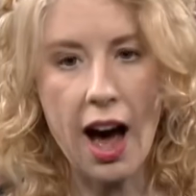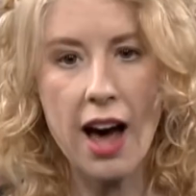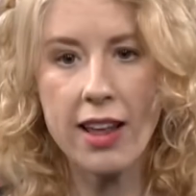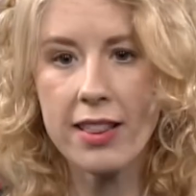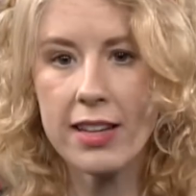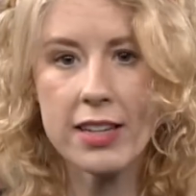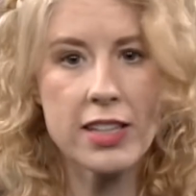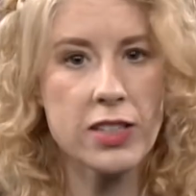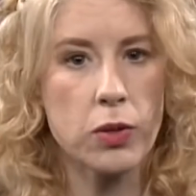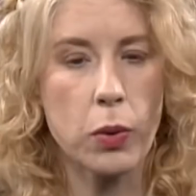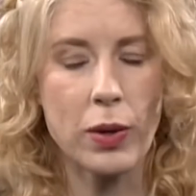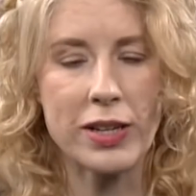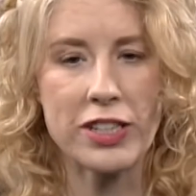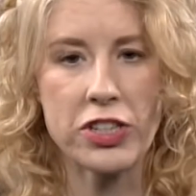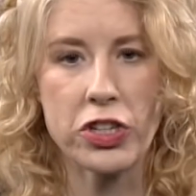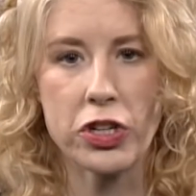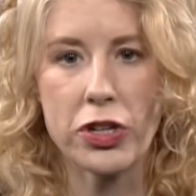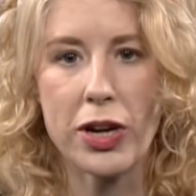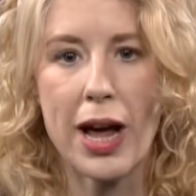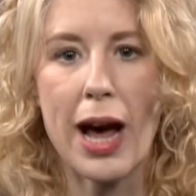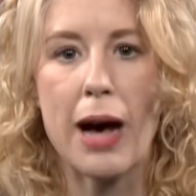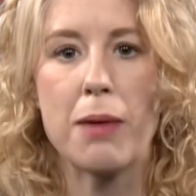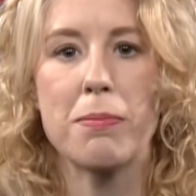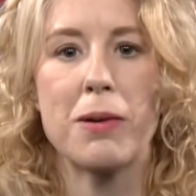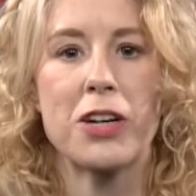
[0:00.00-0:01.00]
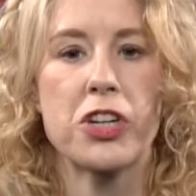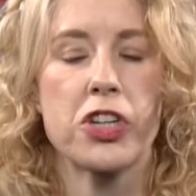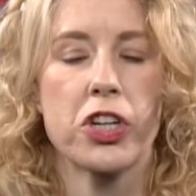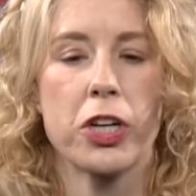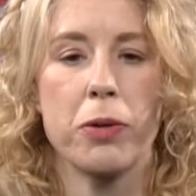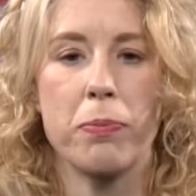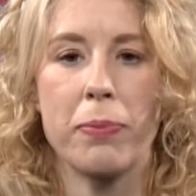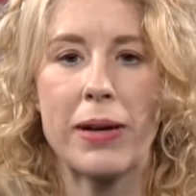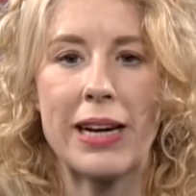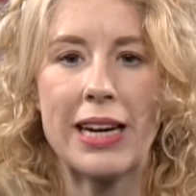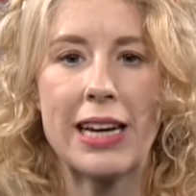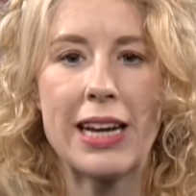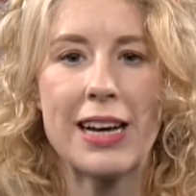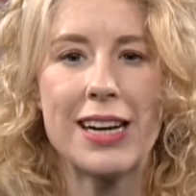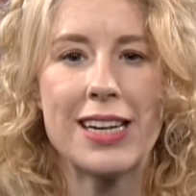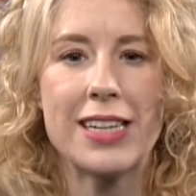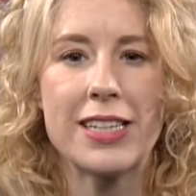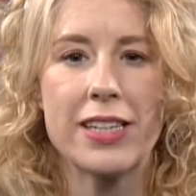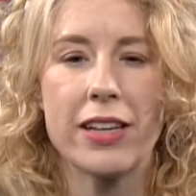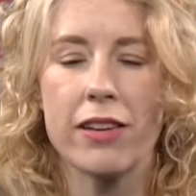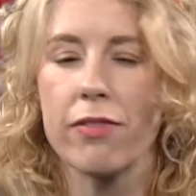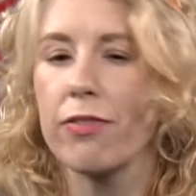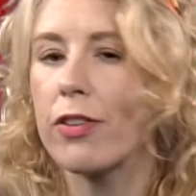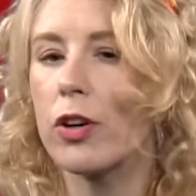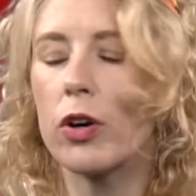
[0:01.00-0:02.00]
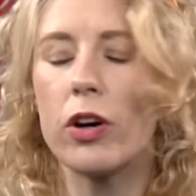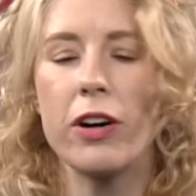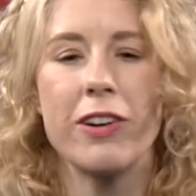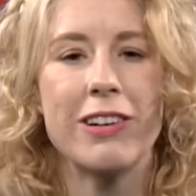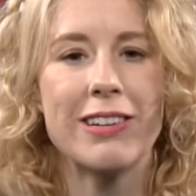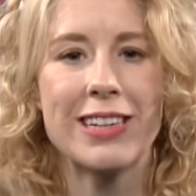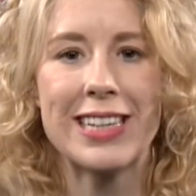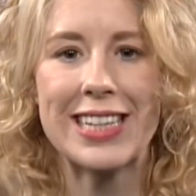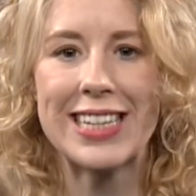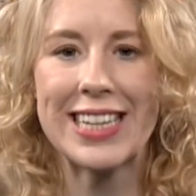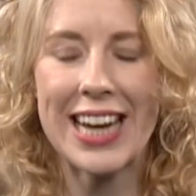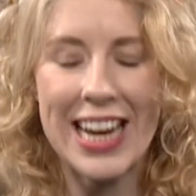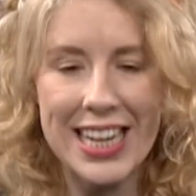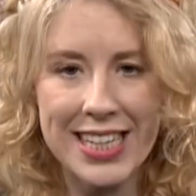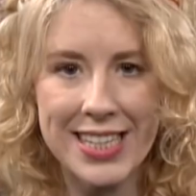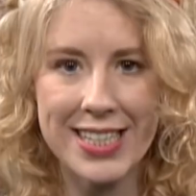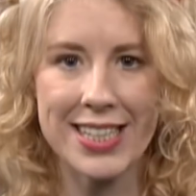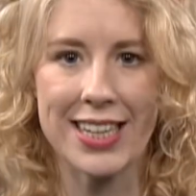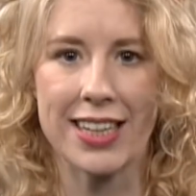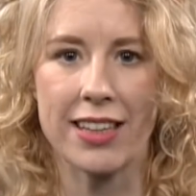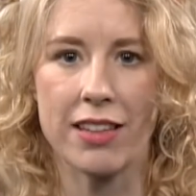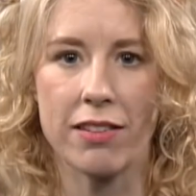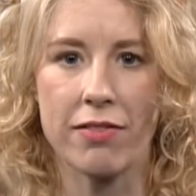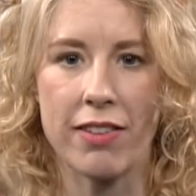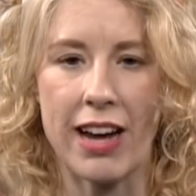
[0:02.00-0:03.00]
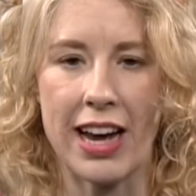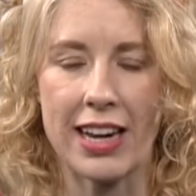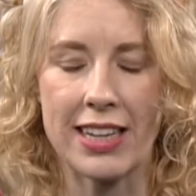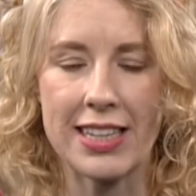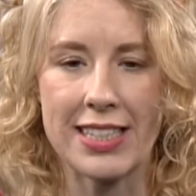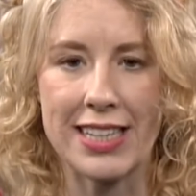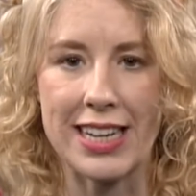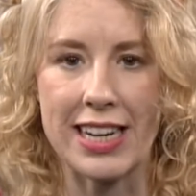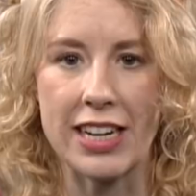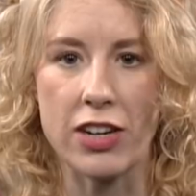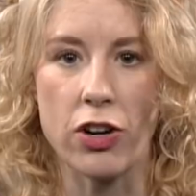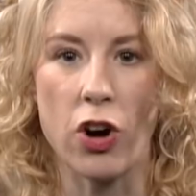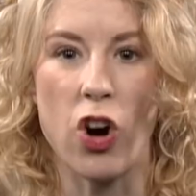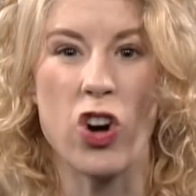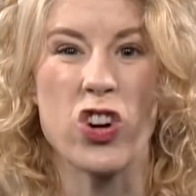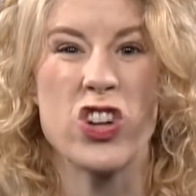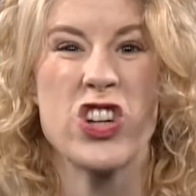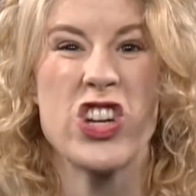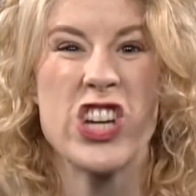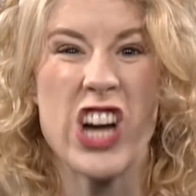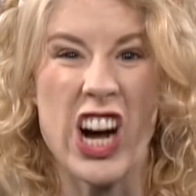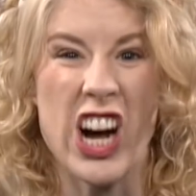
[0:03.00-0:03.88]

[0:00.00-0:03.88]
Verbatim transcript: Others question how much can be learned if you're only testing the vaccine on